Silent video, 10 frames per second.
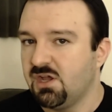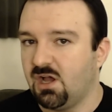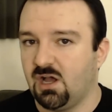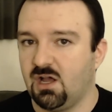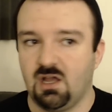
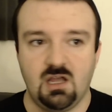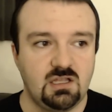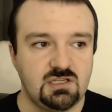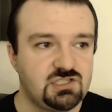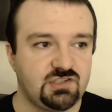uh,
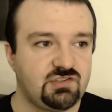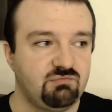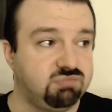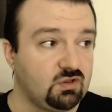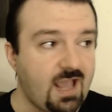just
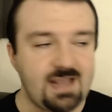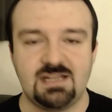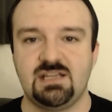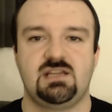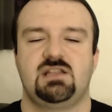
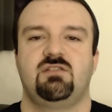blatant